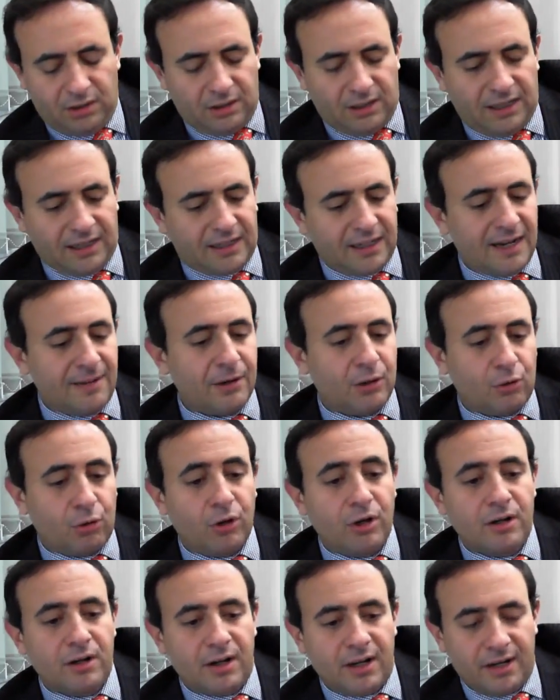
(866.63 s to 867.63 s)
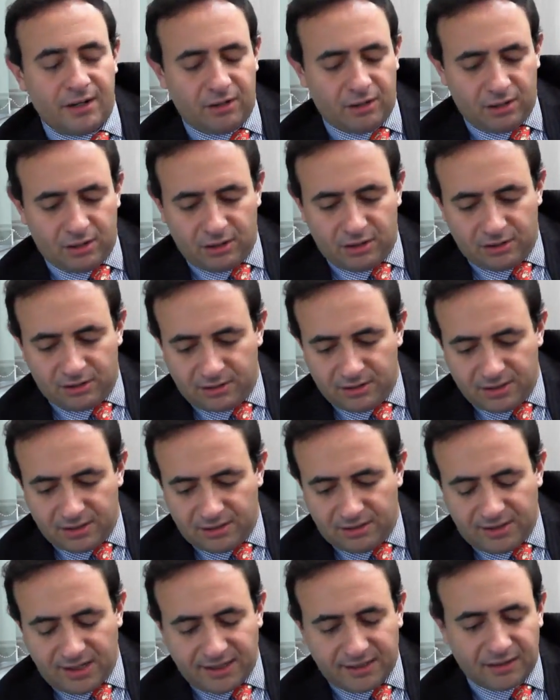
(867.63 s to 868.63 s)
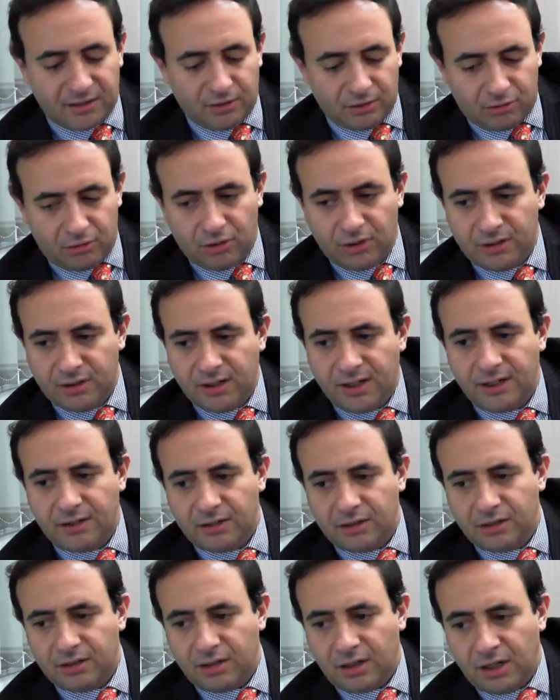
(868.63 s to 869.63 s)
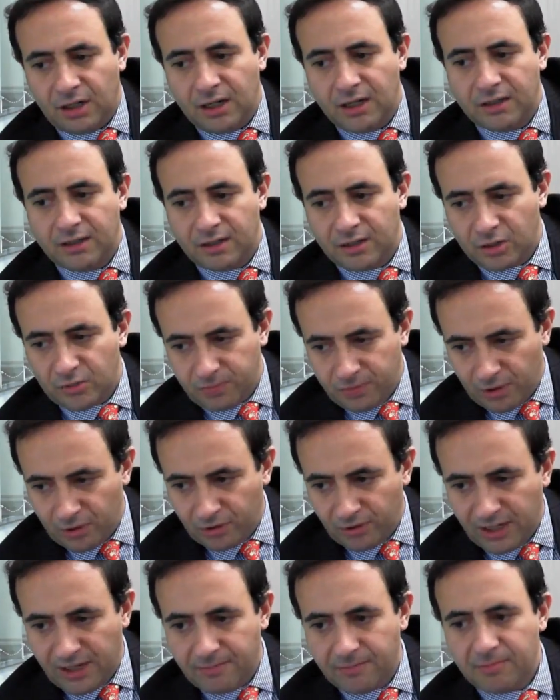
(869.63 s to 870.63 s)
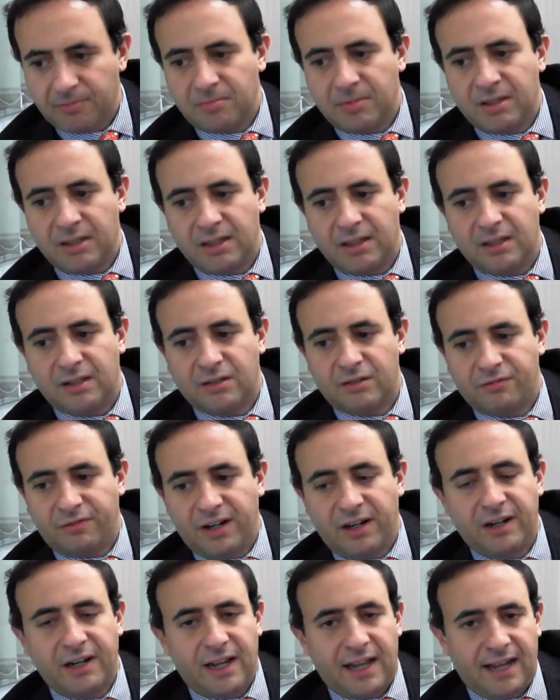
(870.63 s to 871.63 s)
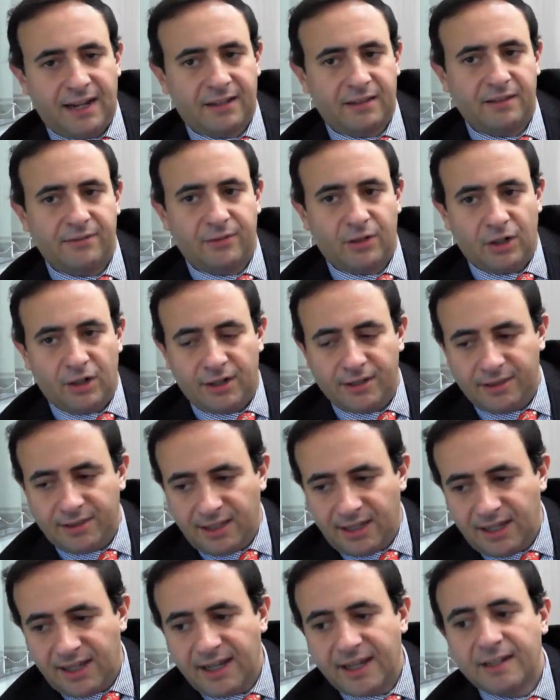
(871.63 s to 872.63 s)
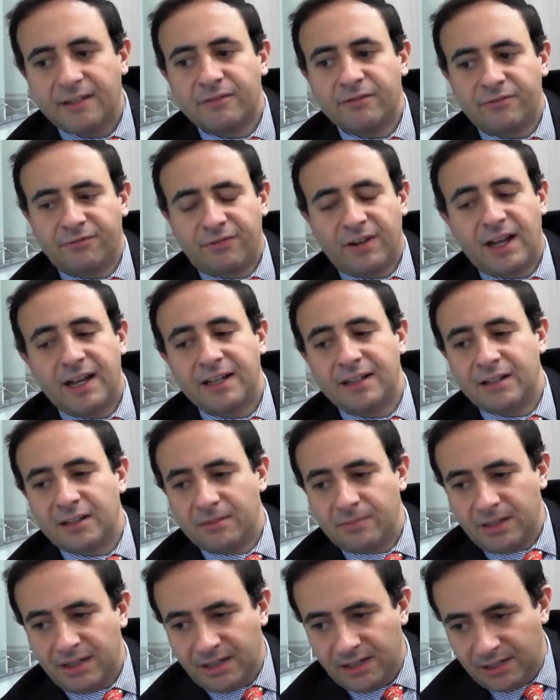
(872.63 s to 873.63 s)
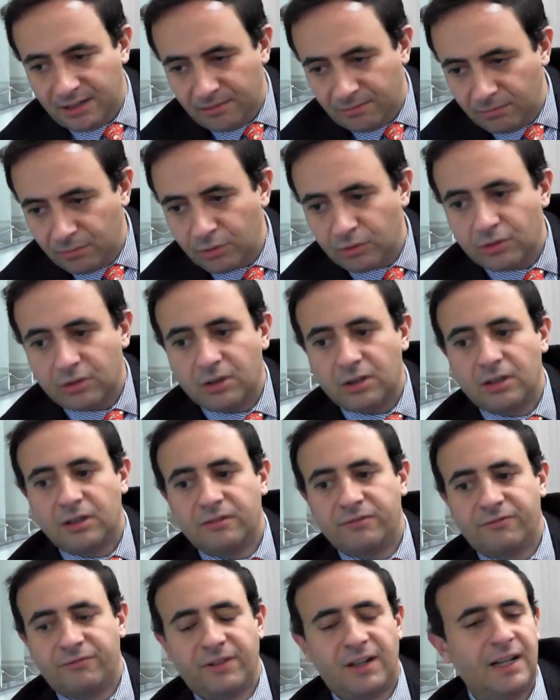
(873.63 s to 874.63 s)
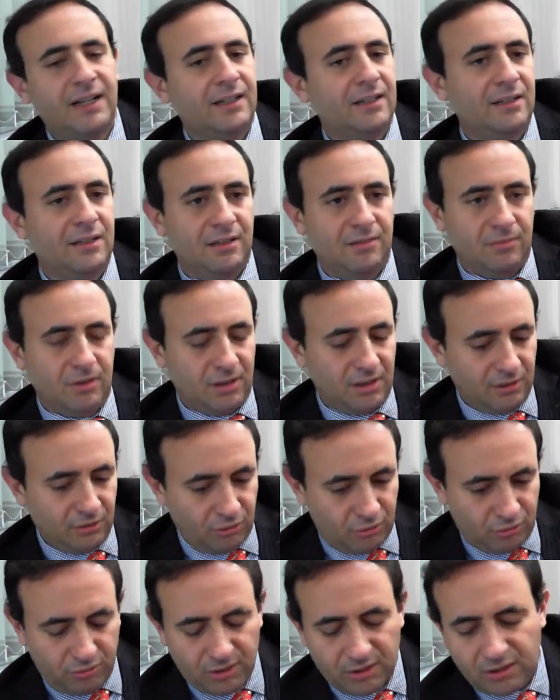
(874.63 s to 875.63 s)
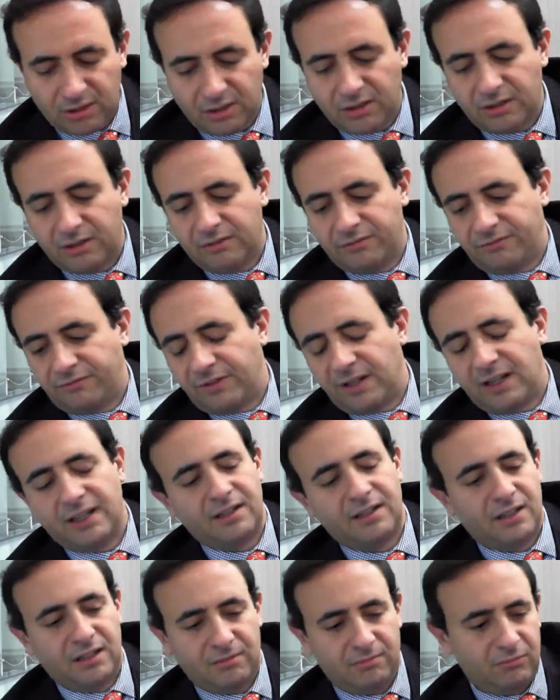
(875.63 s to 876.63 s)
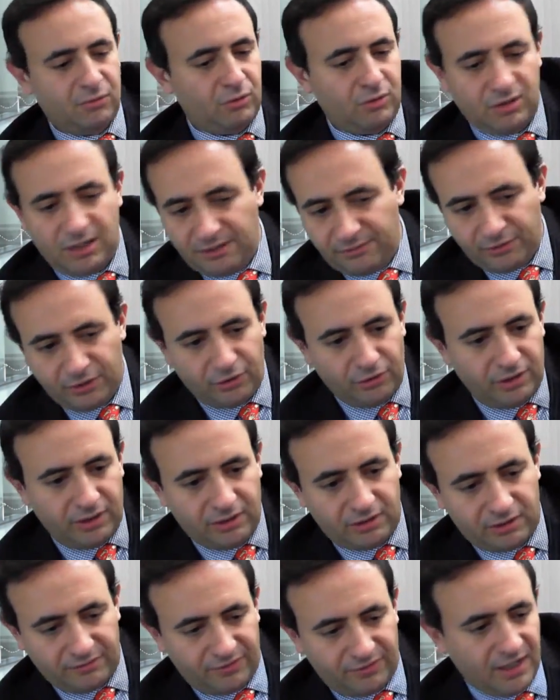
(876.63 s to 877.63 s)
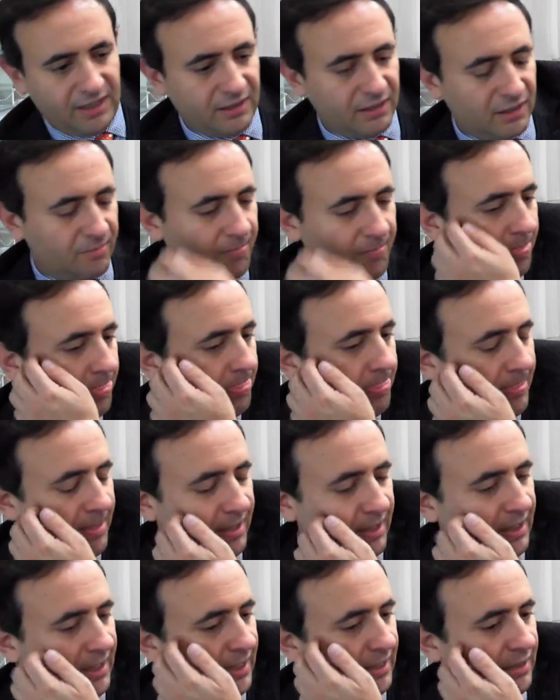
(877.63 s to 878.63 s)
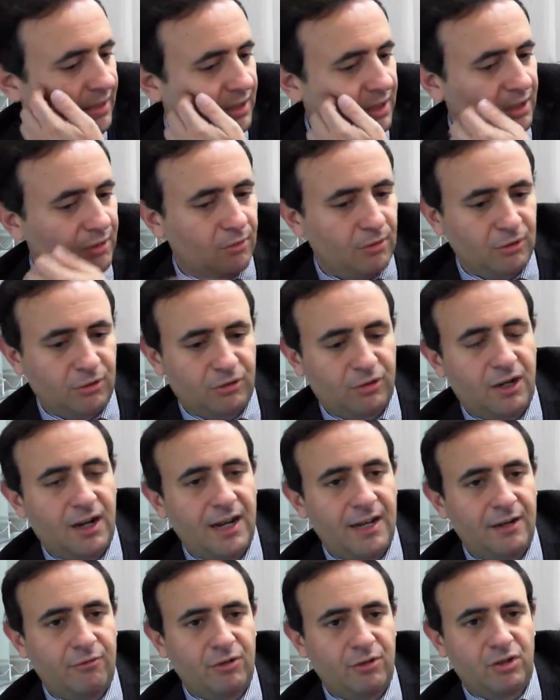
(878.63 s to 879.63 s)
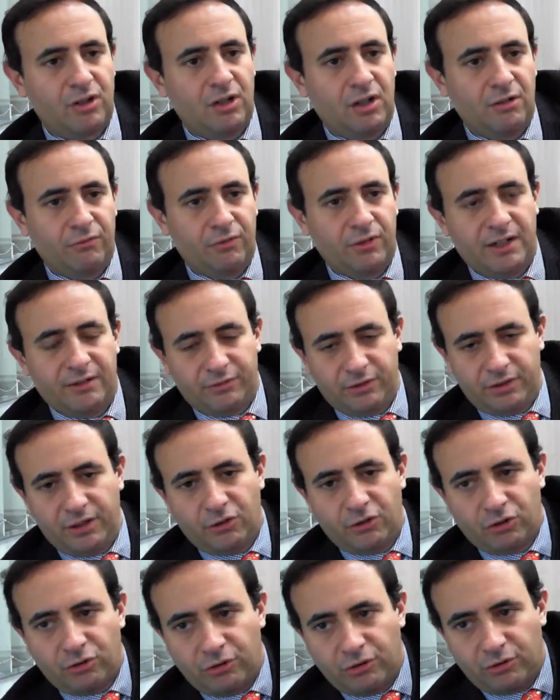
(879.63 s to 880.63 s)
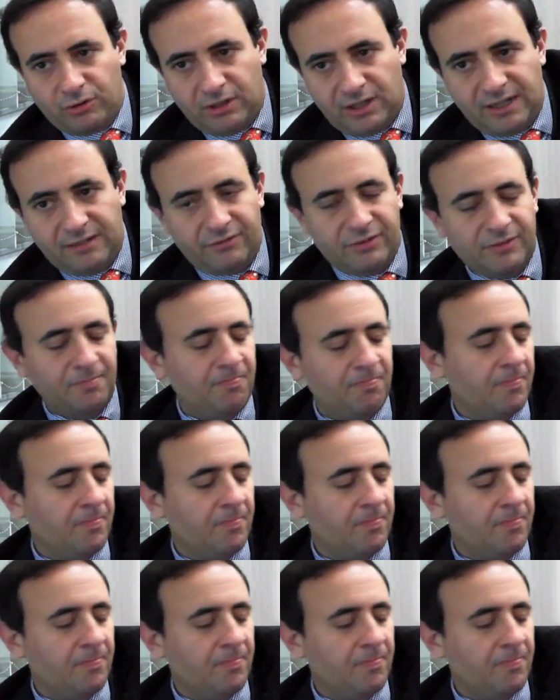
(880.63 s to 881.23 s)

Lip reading: academic coordinator, the technical coordinator on this program, is very active online. Find him in Moodle, find him on Twitter, find him wherever you need to find him, and he will try and resolve whatever issue you have.